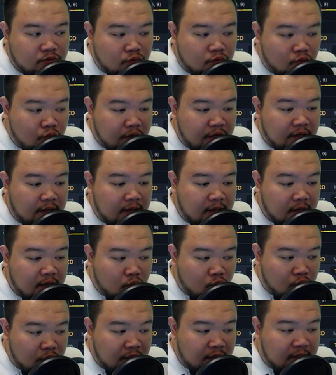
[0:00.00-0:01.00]
So that's
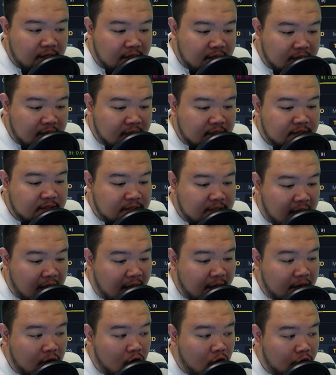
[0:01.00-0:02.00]
really, really
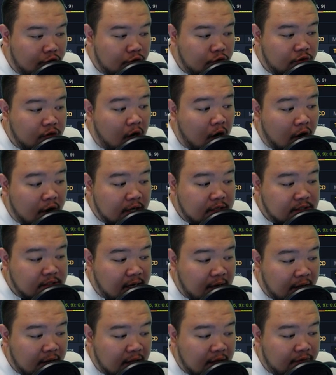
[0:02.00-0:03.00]
good sign. Although the
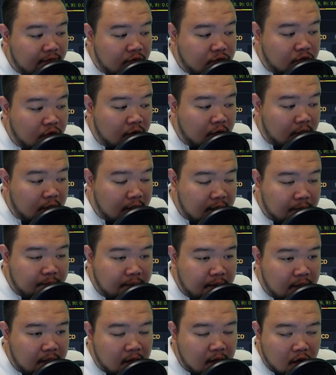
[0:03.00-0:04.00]
RSI levels are a
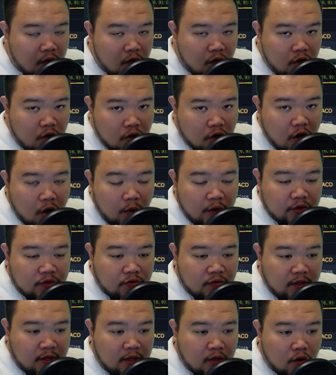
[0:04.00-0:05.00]
little bit
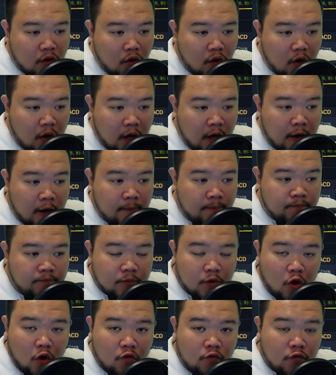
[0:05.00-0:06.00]
going to the
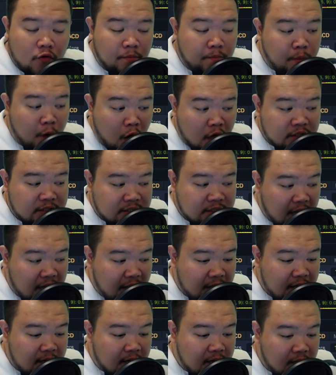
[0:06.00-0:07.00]
um,
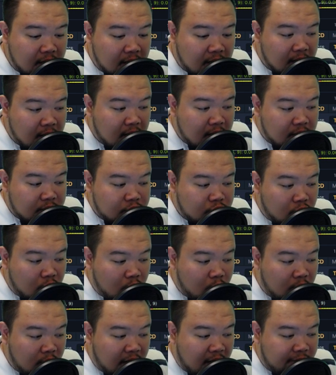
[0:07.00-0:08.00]
overbought side,
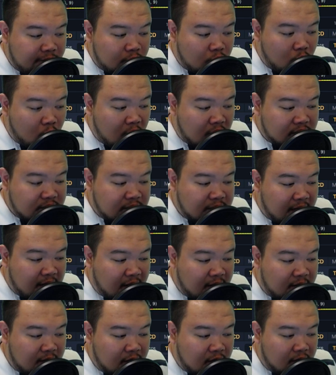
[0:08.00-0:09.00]
so we'll have to
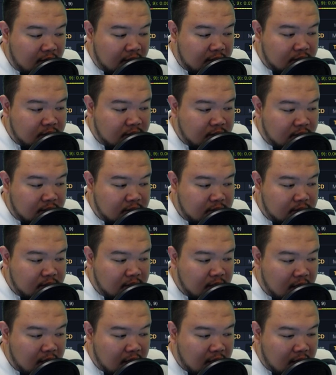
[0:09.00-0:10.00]
watch that. You know, it's
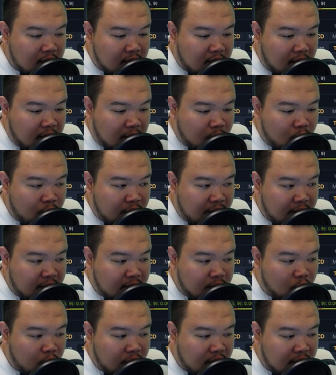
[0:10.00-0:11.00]
it's uh,
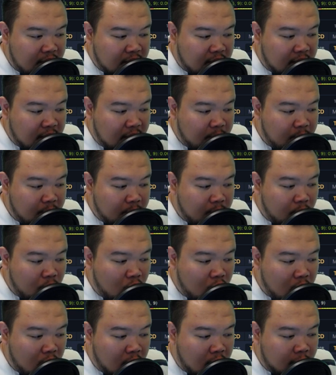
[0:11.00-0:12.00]
we need we need a little
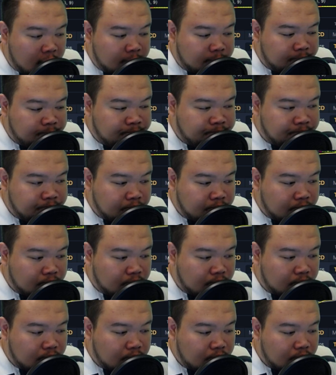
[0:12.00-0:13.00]
bit more
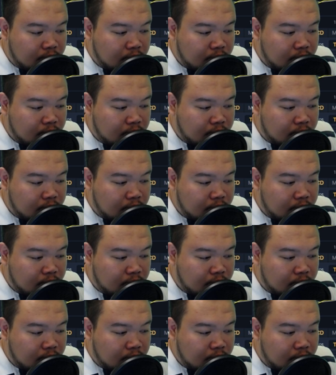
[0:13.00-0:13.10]
um,